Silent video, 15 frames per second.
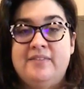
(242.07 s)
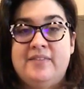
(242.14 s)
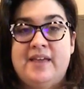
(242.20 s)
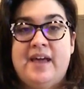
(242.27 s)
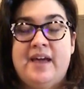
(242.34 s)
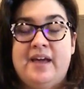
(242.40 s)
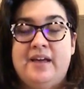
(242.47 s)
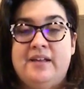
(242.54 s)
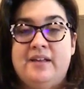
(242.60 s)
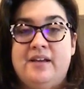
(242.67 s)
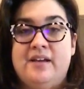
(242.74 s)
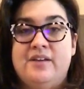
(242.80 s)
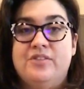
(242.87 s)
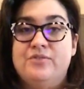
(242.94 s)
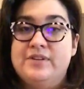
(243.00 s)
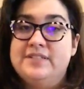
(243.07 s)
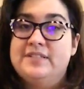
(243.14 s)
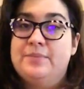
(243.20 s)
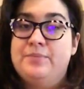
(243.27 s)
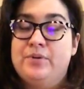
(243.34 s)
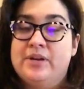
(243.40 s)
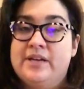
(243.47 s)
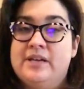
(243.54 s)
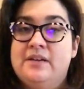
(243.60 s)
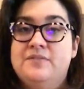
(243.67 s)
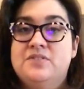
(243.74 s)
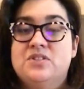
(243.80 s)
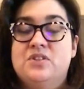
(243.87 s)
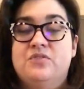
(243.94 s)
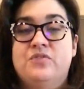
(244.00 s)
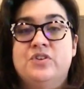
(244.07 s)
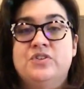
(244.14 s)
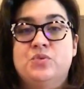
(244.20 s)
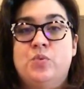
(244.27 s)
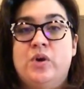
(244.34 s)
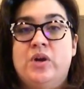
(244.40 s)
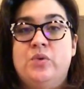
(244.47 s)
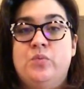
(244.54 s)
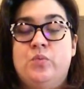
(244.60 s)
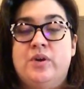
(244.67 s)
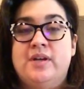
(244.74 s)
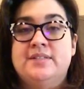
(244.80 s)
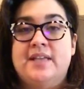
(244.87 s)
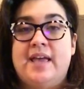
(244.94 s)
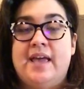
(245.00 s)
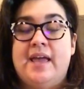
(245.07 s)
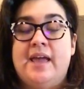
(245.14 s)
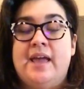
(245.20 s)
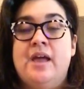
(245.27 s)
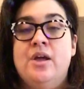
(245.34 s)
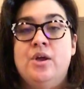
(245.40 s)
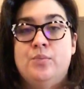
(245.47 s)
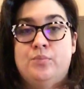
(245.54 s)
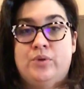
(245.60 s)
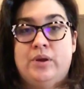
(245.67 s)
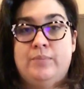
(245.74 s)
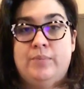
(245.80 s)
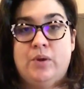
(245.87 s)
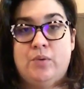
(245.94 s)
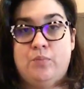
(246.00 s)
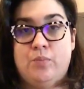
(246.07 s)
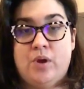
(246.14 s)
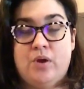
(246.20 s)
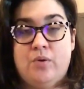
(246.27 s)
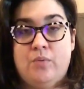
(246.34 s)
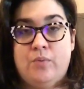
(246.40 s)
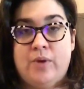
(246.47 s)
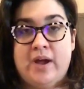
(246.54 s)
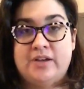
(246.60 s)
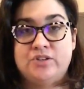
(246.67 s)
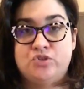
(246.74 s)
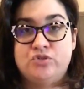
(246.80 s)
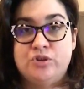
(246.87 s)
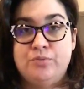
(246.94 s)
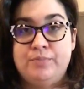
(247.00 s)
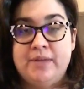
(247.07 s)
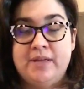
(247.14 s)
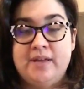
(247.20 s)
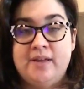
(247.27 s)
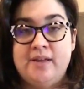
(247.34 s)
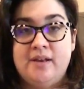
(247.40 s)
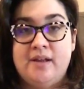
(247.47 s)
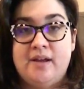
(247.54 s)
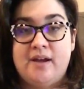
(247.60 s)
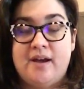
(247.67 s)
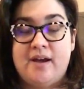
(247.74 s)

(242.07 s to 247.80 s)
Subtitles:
They had 3 separate gifts. The first one was a premium wax drill pen.